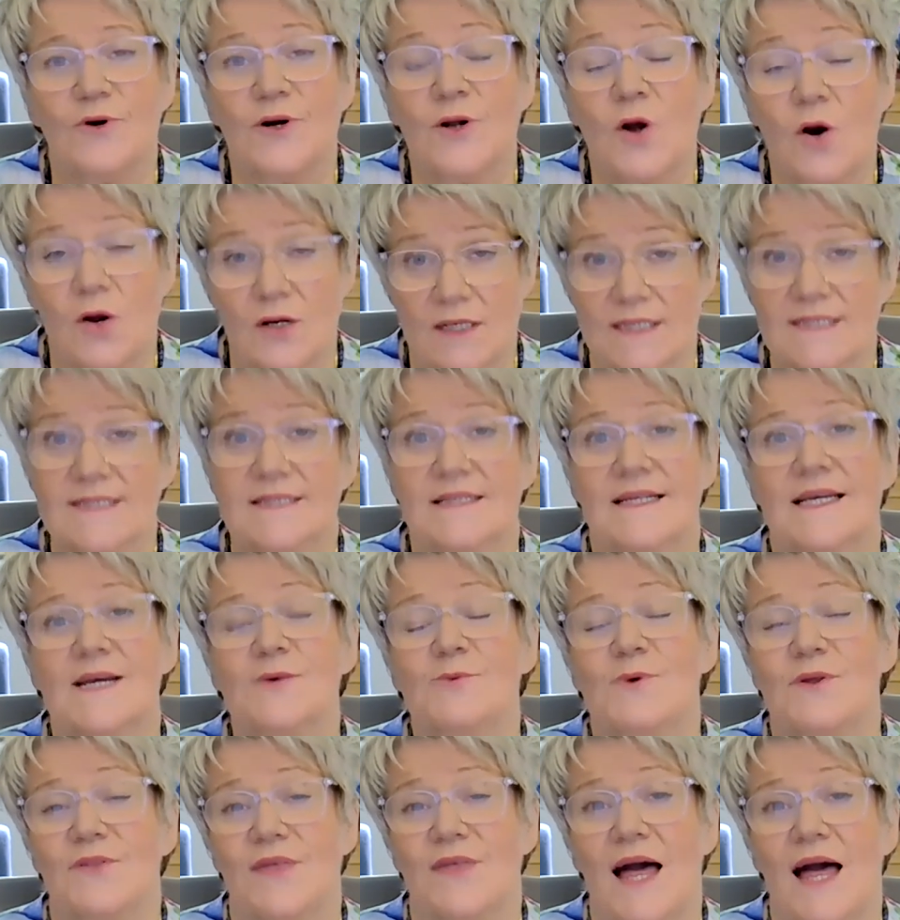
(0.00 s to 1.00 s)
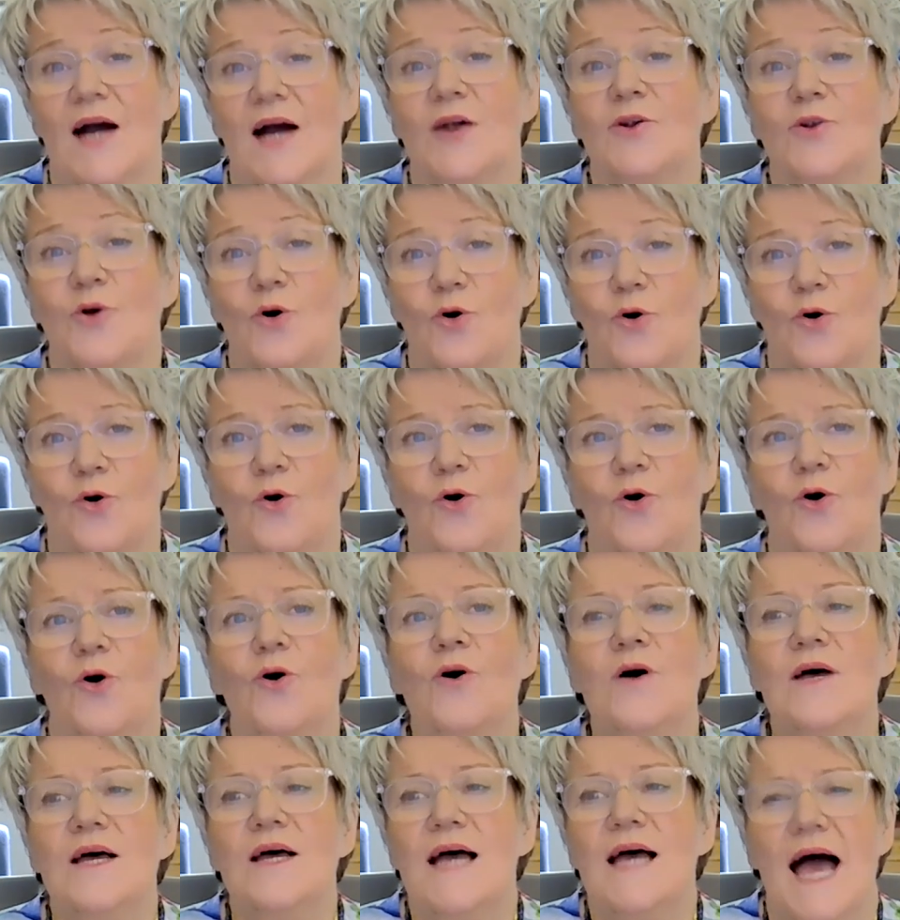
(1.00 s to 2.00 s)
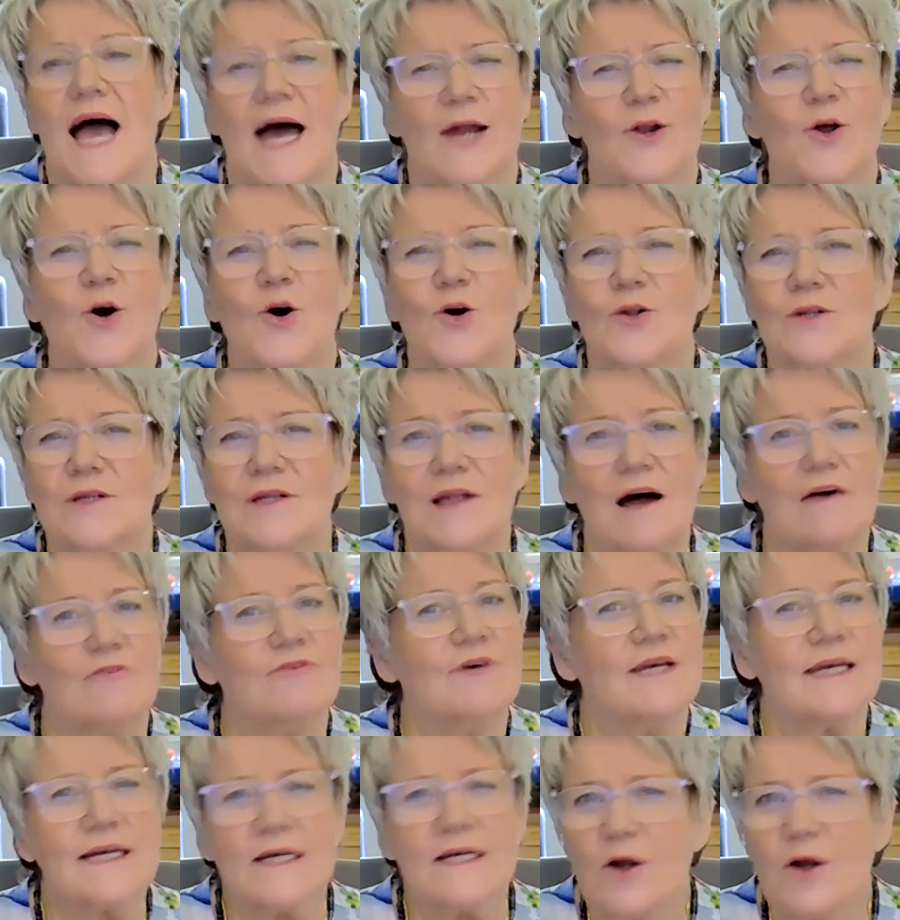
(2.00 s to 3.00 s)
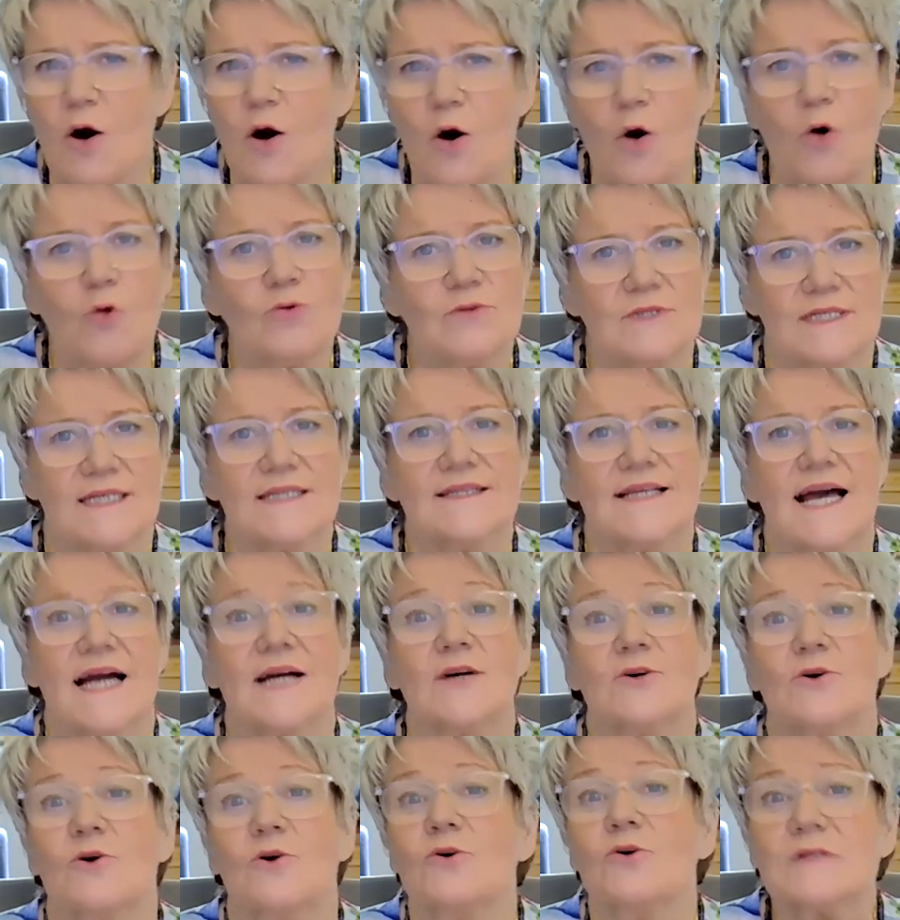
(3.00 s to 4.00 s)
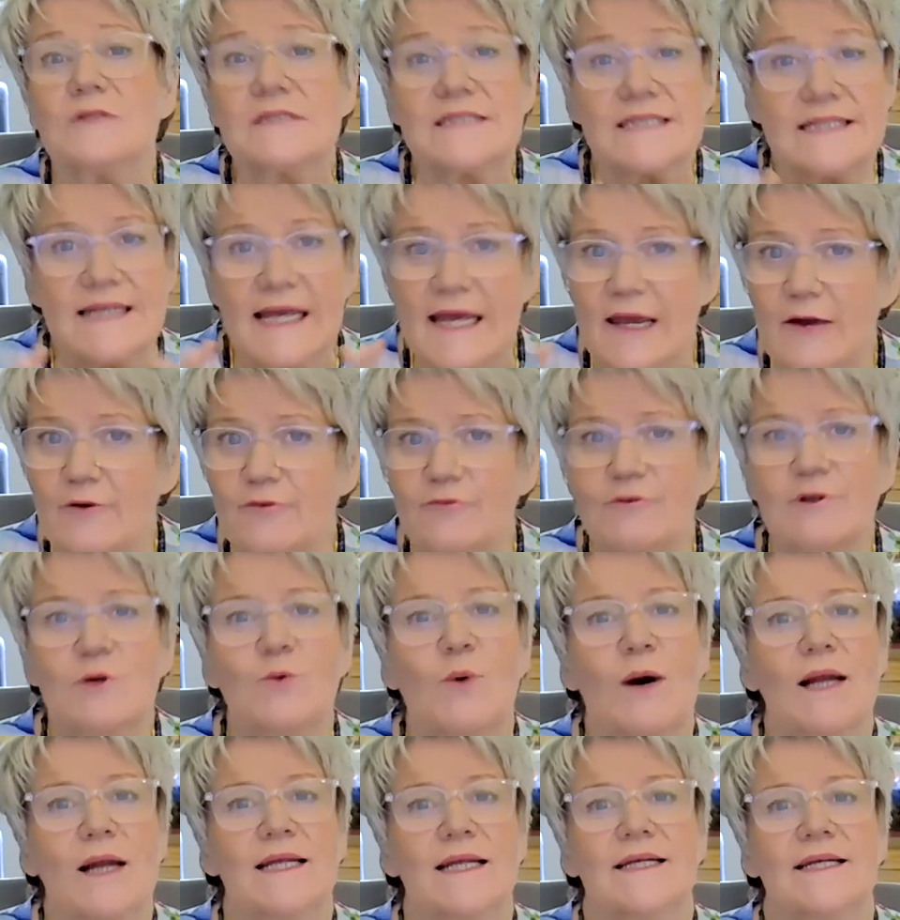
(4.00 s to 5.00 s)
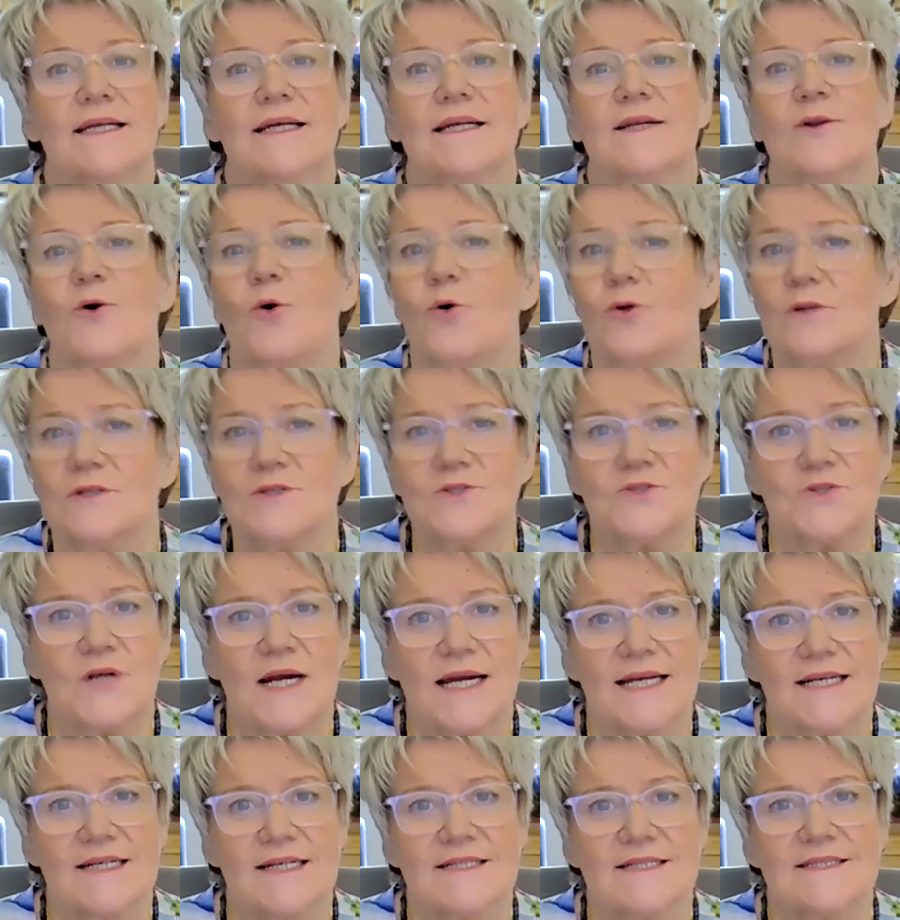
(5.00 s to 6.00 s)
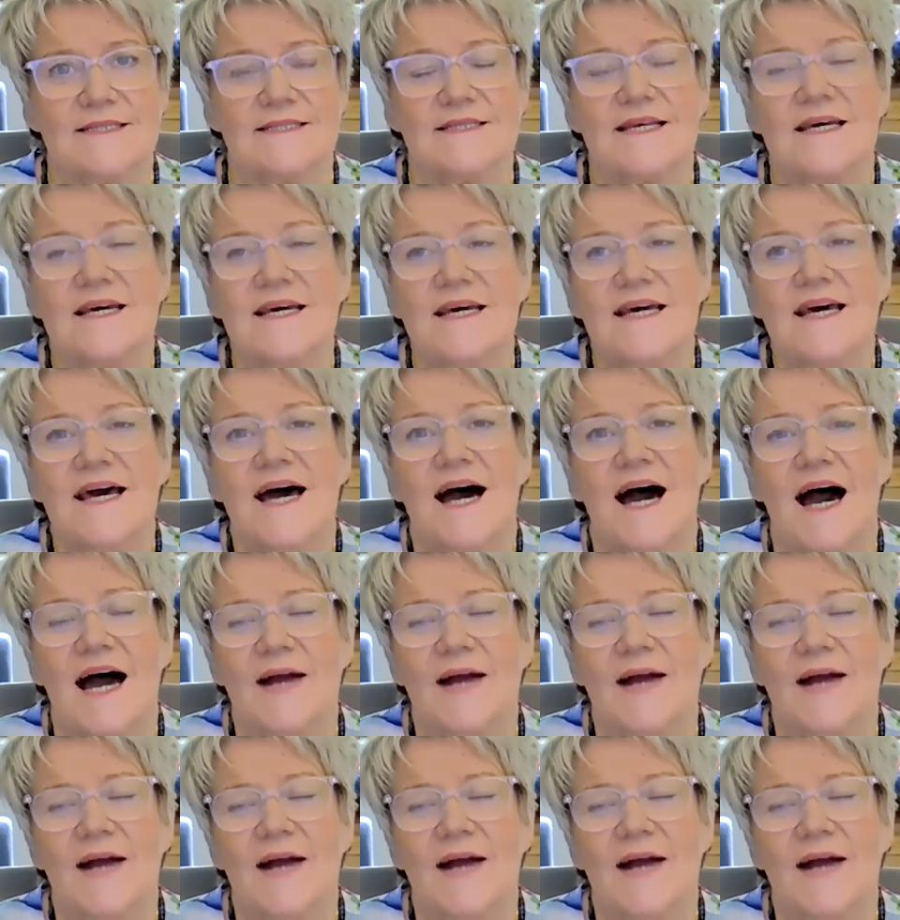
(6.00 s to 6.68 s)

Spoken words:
And honestly, without her and her loving and holding that course and everyone in it and all the trainers,